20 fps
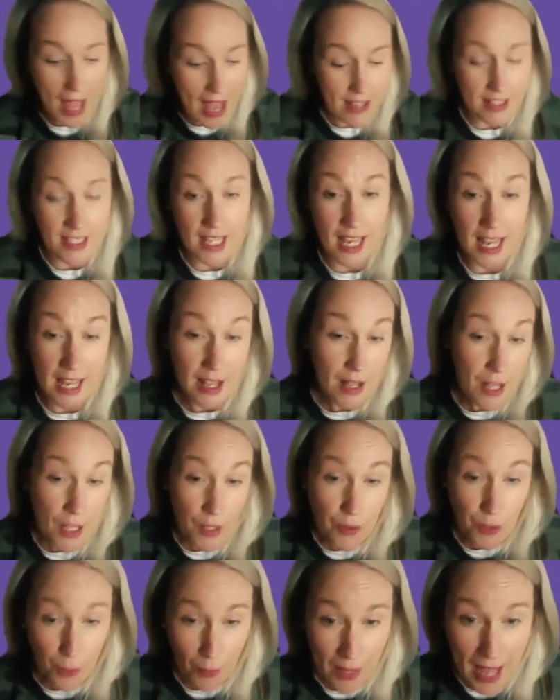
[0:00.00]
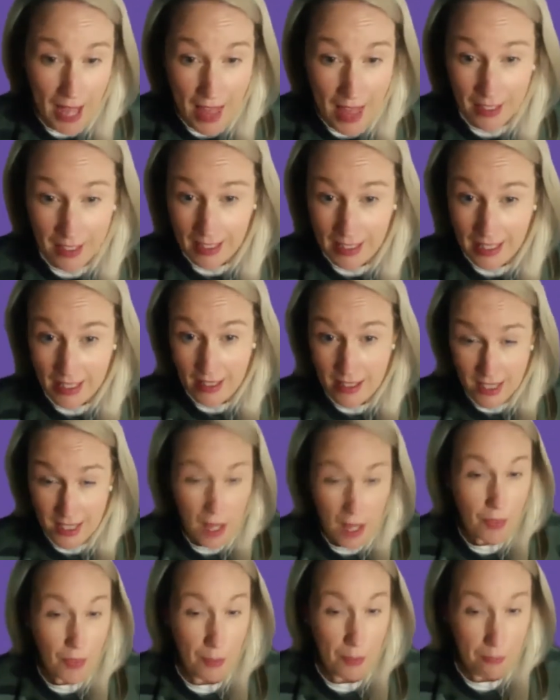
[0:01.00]
SA, the reality is
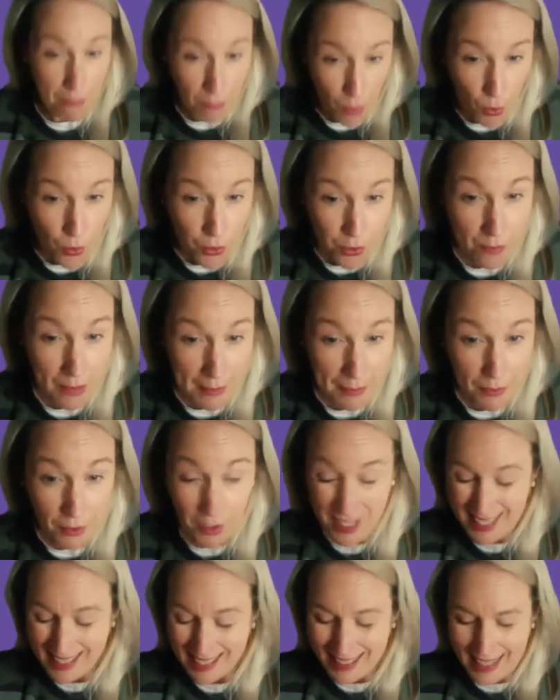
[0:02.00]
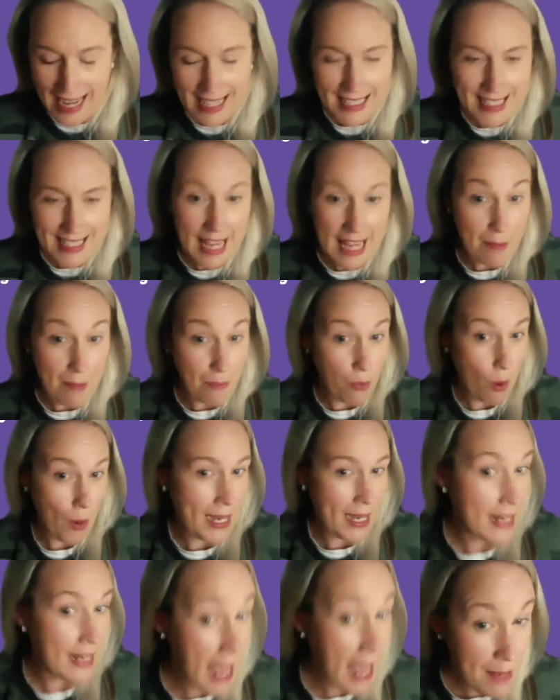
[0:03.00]
that most people,
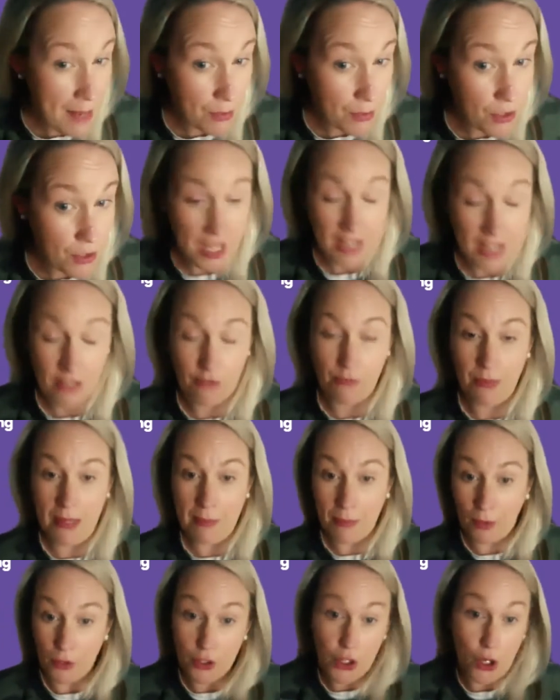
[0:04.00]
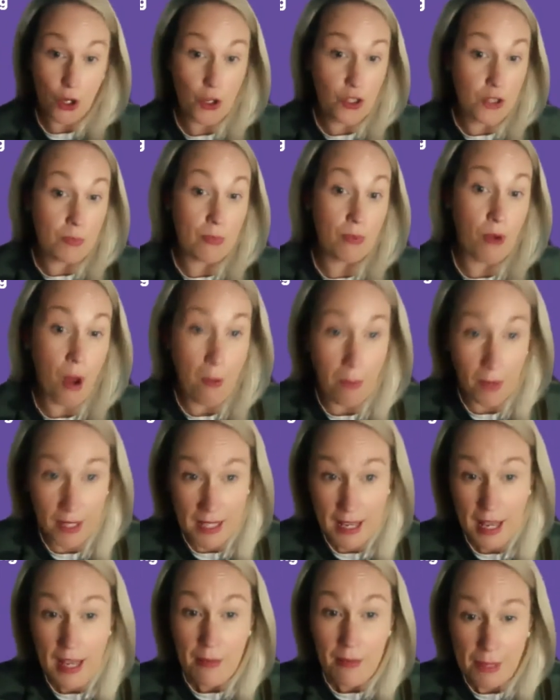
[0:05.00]
99.9% of people, turn to property
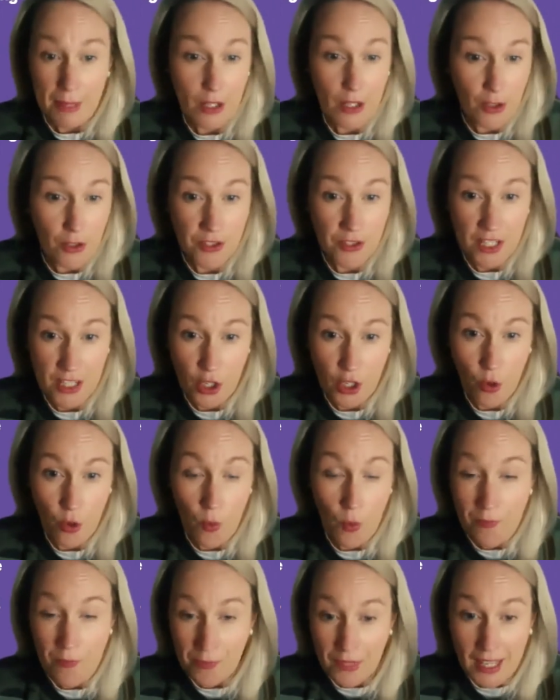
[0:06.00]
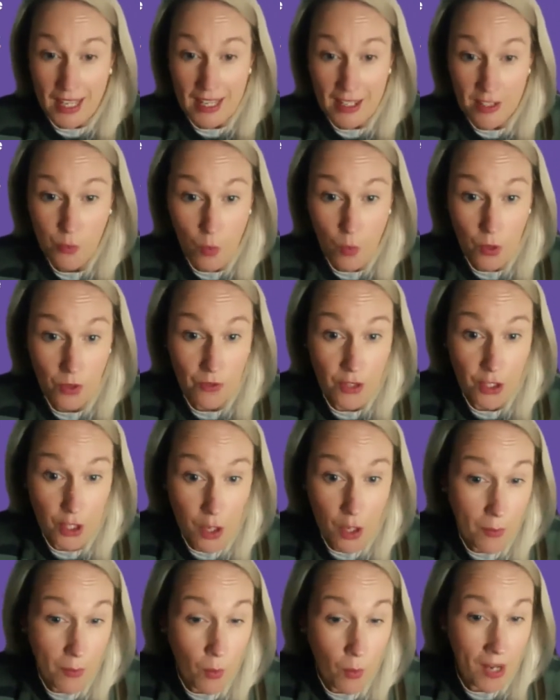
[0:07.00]
because they know it is one of the
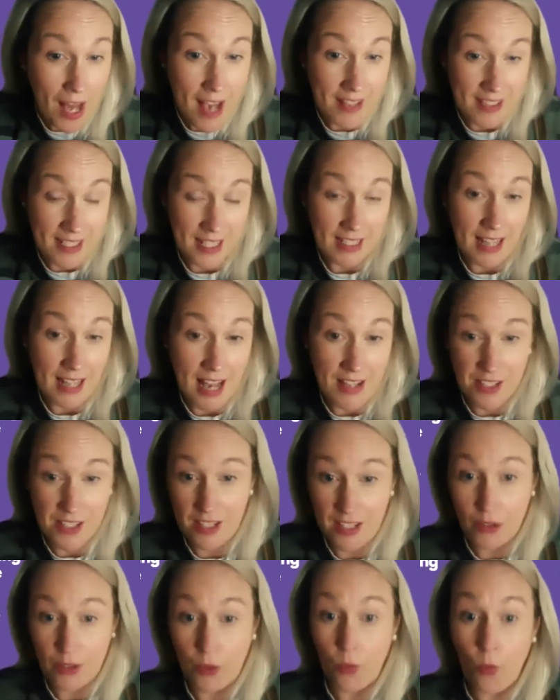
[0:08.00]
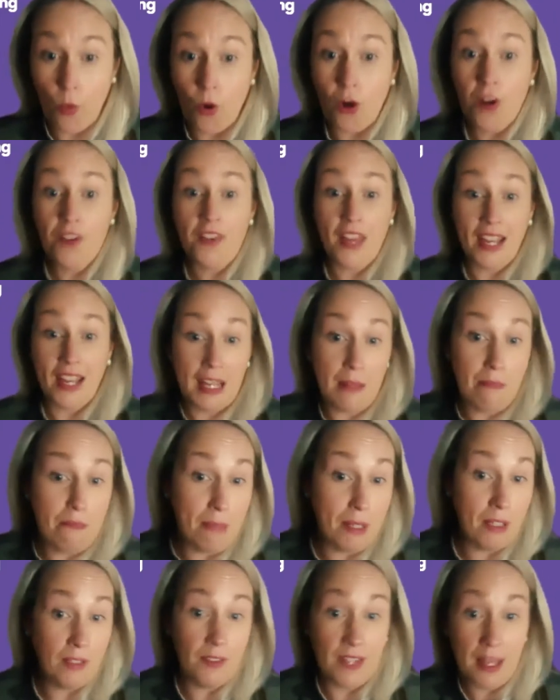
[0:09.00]
number one asset classes in the world that can
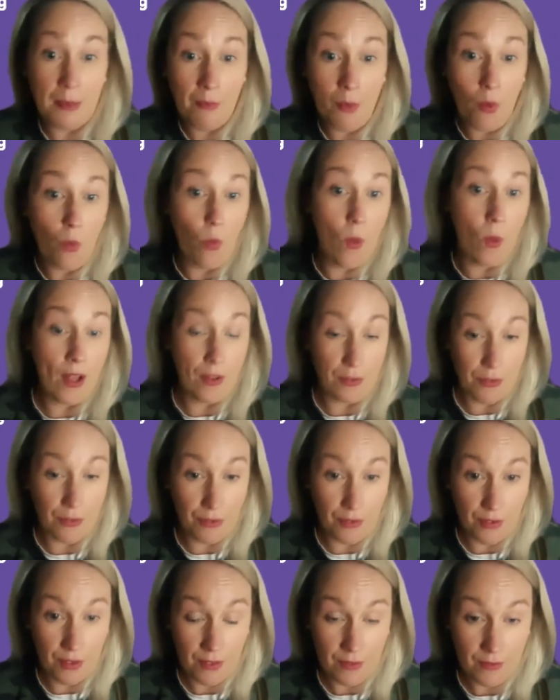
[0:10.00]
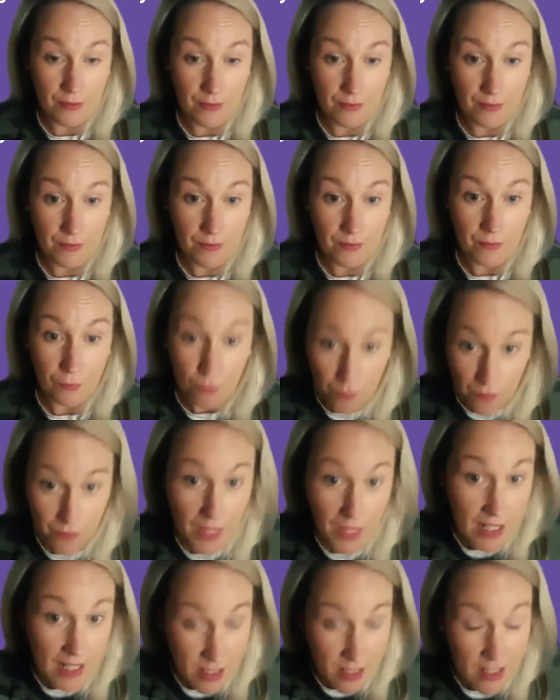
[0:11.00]
build them wealth.
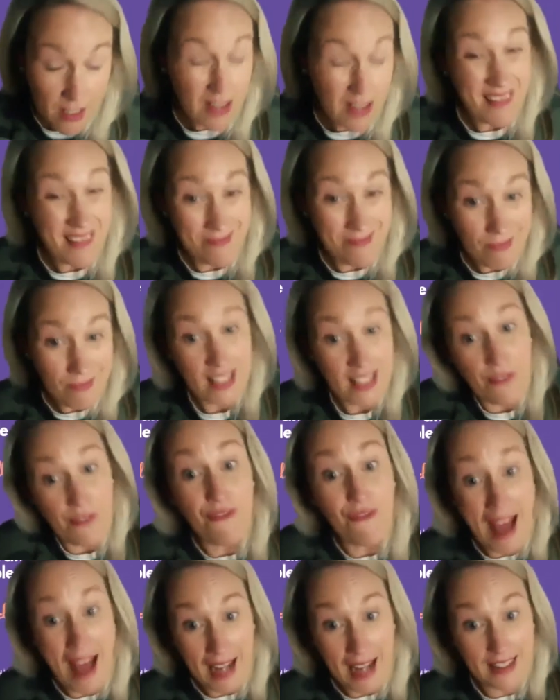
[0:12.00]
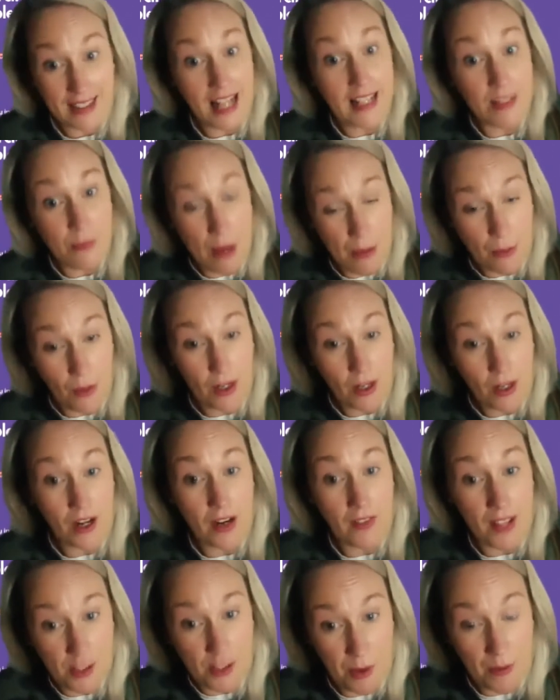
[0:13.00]
That's a fact. That's why we're here.
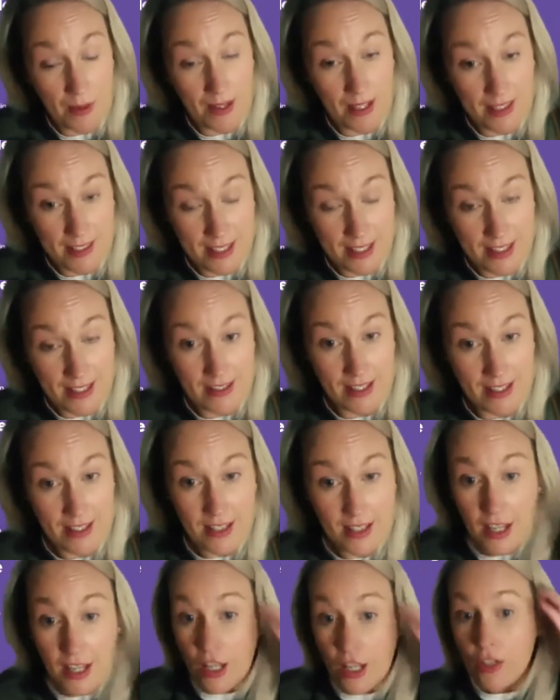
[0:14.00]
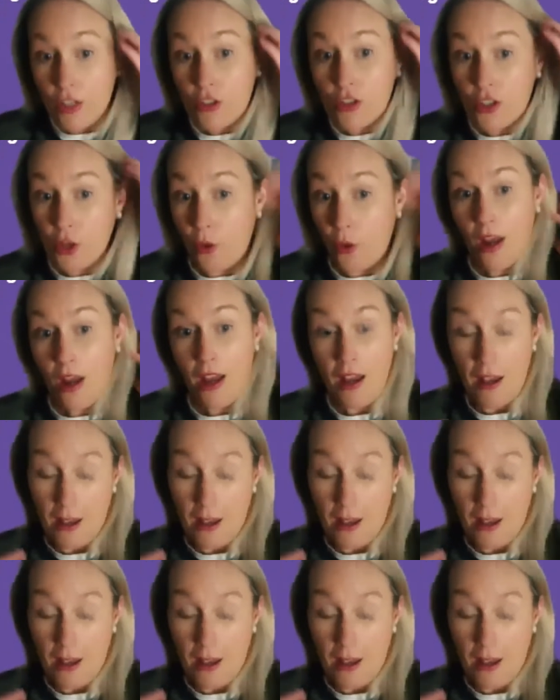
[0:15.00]
That's why we're listening to this. So